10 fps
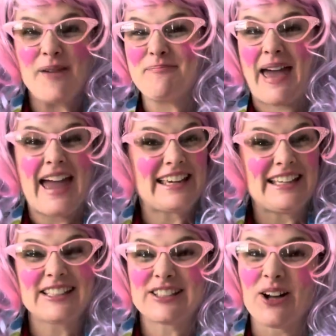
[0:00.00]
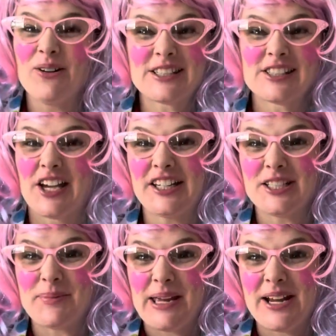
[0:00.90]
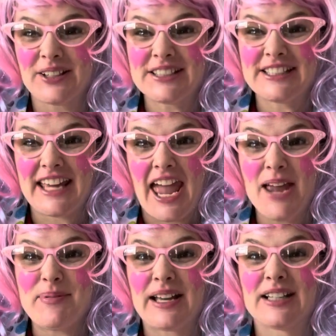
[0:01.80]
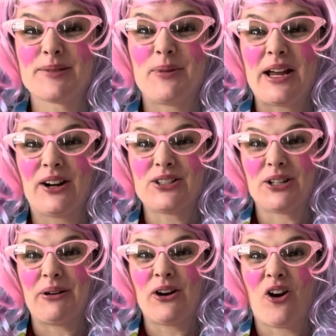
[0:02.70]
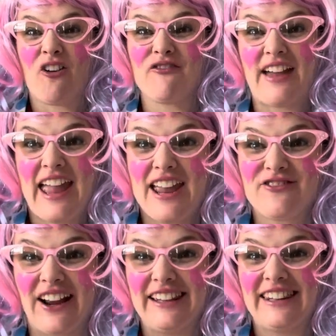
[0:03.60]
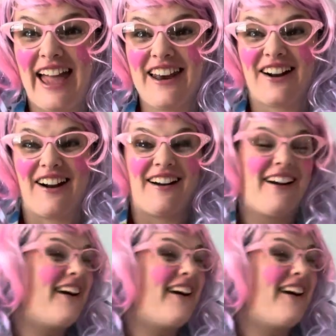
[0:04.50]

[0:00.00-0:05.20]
and Maggie is so excited to be here today because we are doing her favorite letter,